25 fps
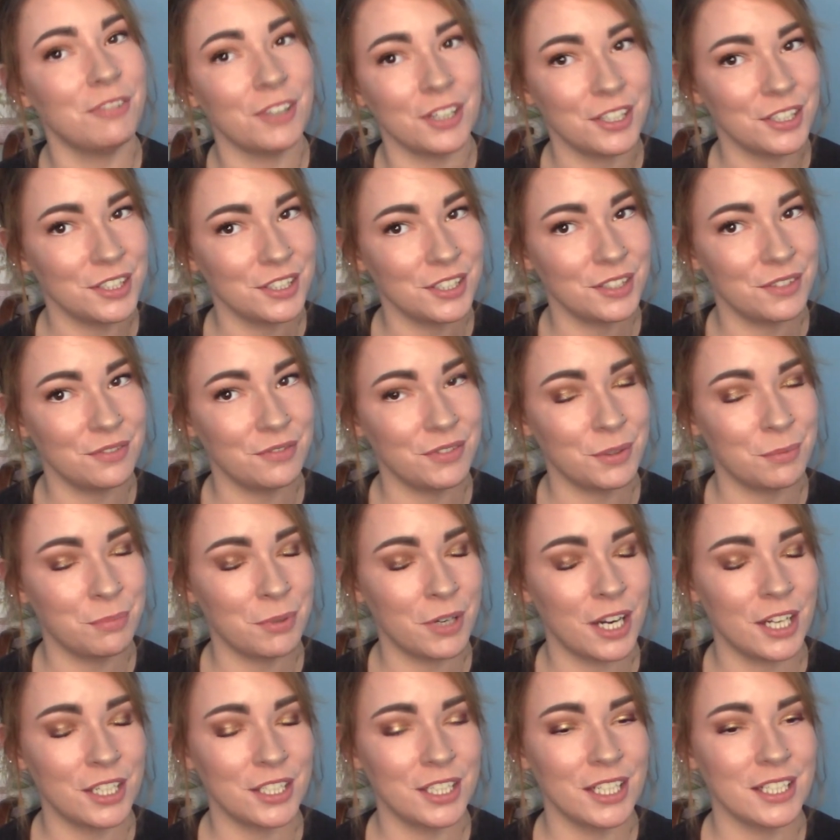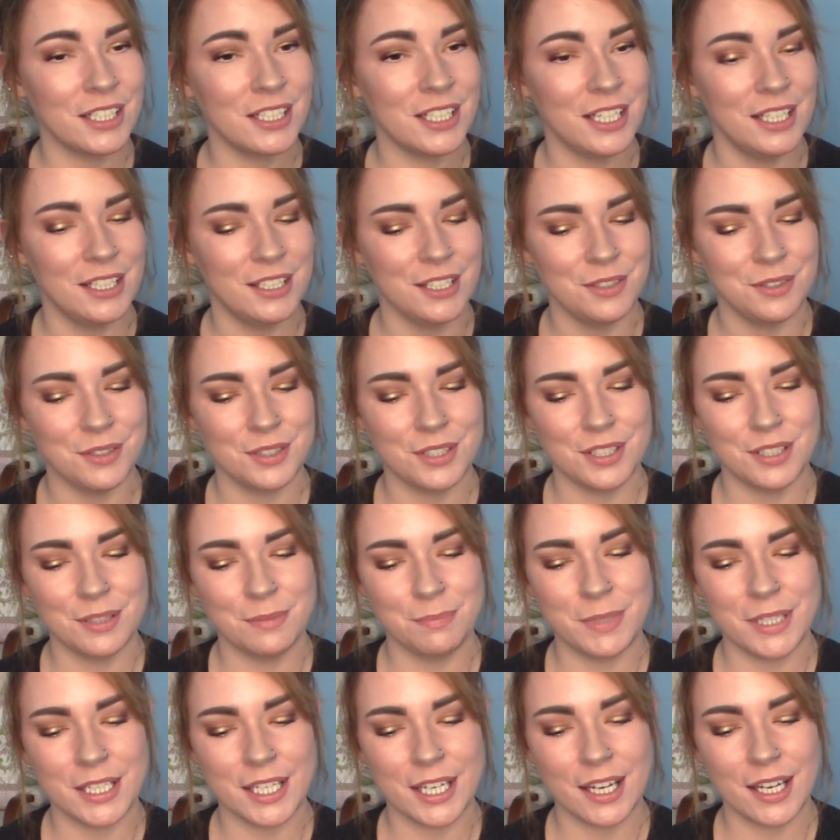first for Project 10 Uses
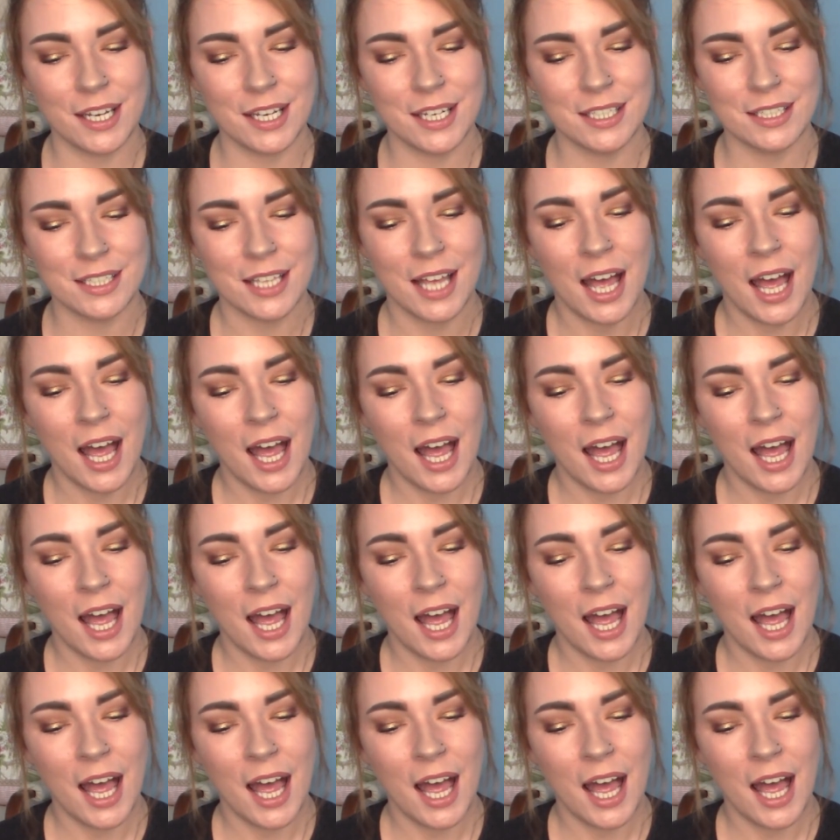because